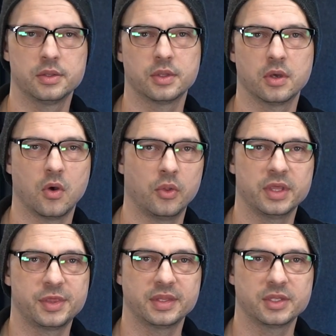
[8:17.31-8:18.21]
the
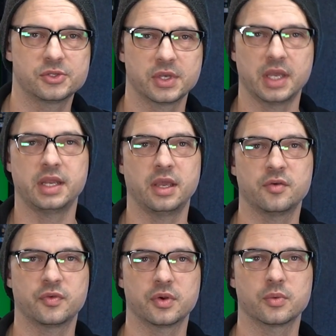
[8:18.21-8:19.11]
only thing that took any
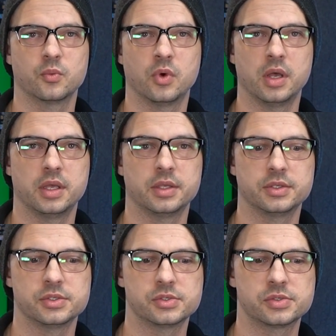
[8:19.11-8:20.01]
effort
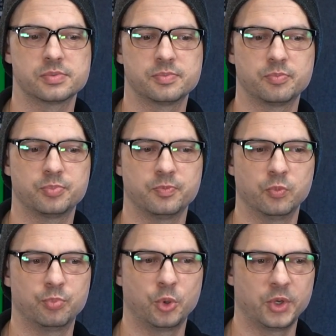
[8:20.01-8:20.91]
was
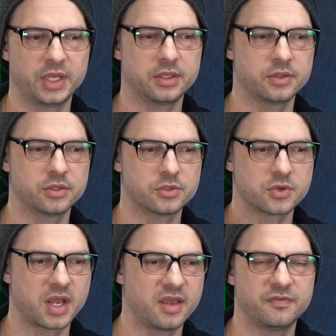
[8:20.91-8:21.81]
putting the
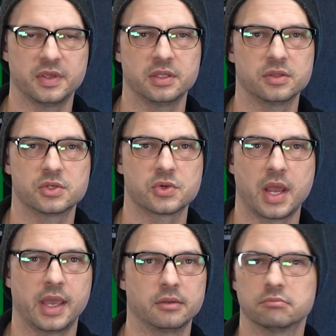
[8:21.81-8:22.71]
drive in the
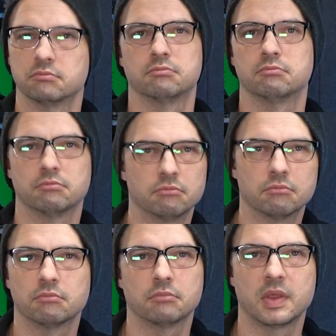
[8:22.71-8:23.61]
tray.
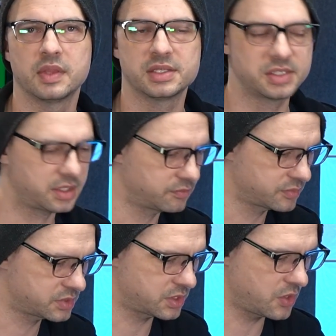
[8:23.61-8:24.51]
That's it.
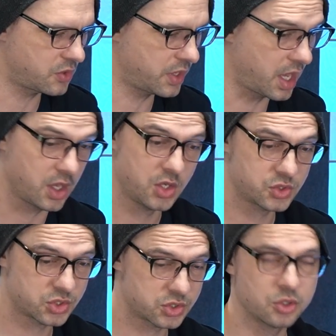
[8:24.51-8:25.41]
So yeah,
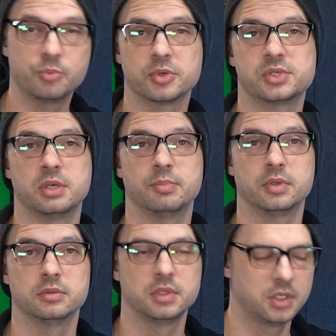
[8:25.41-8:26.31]
super simple.
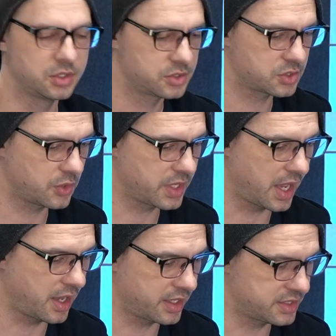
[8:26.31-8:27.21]
So
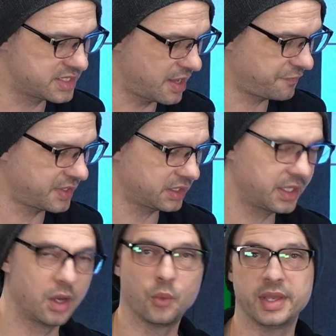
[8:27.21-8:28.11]
yeah,
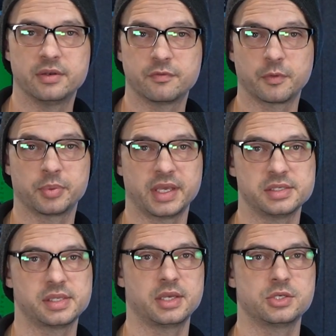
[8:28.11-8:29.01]
definitely a win for
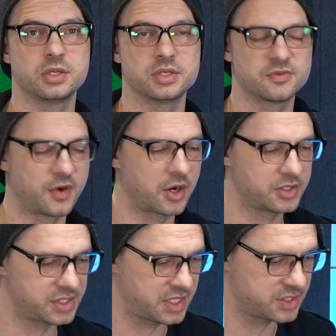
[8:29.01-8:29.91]
PlayStation as far
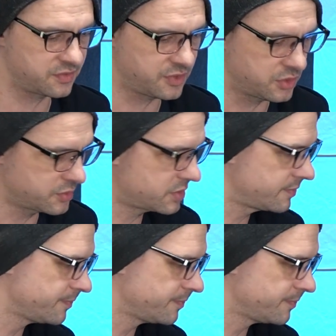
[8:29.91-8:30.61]
as ease of use.